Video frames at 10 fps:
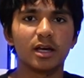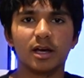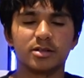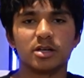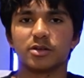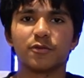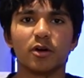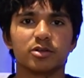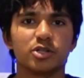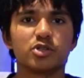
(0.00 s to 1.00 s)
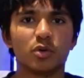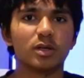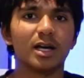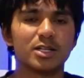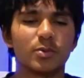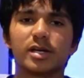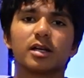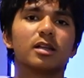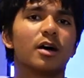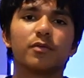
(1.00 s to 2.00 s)
In terms of Forest, you saw last week, I
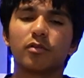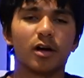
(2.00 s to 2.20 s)
loved